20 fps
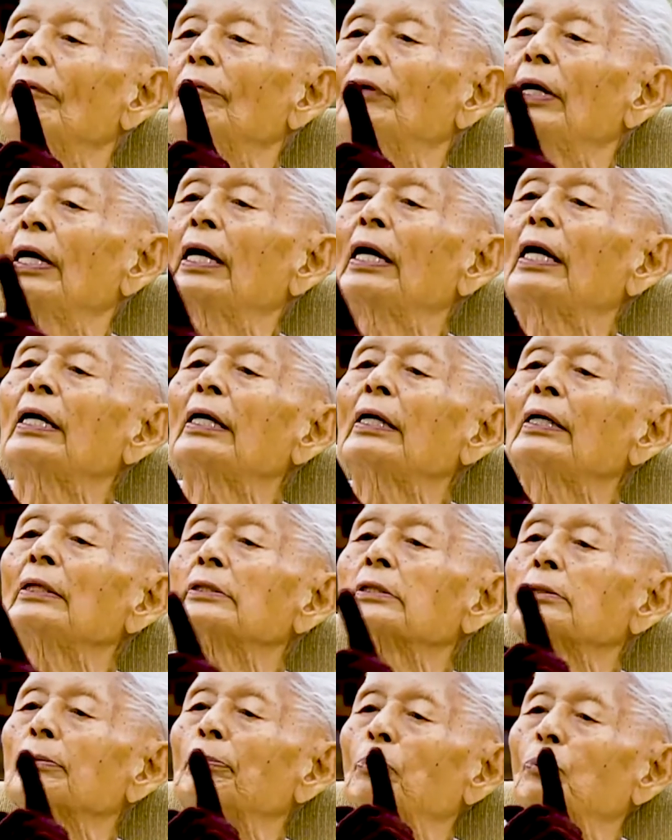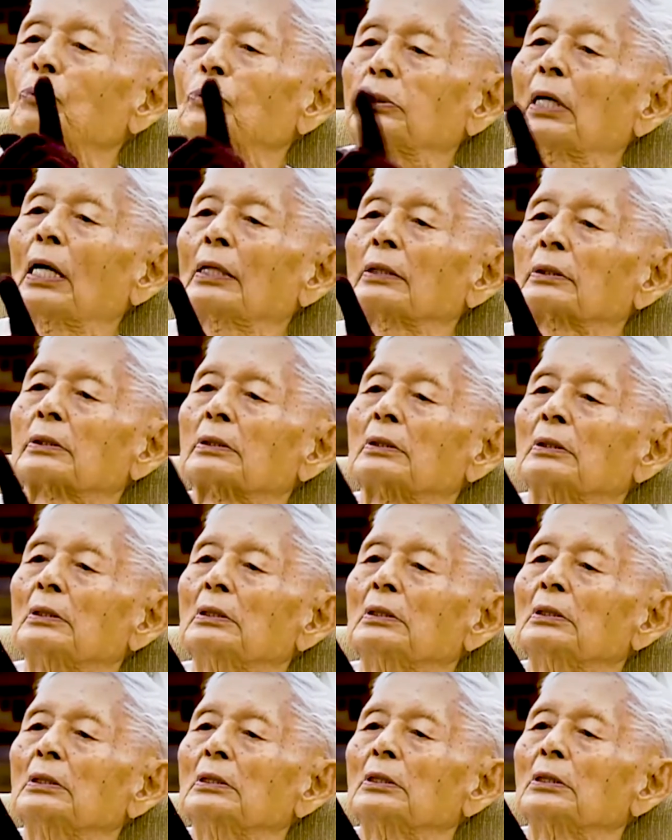There is down.
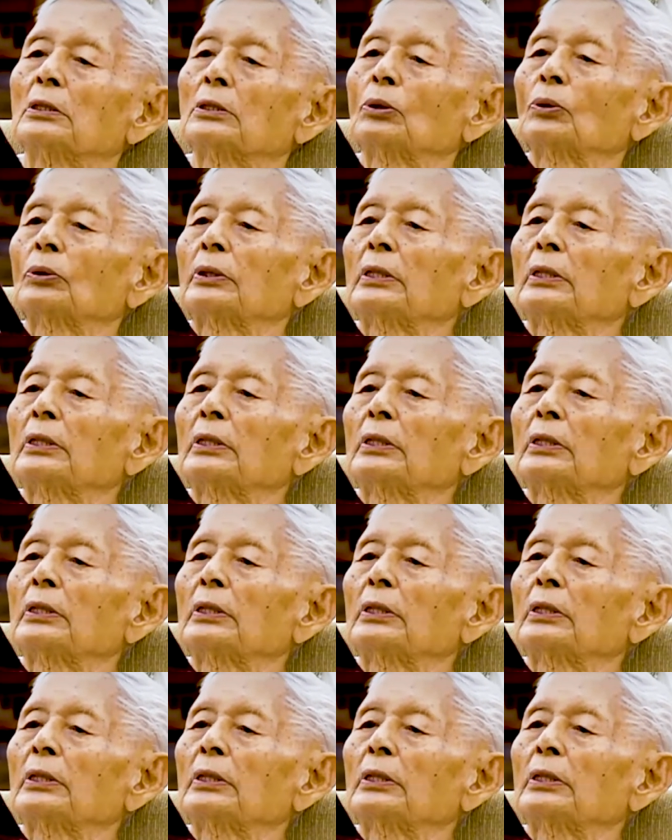So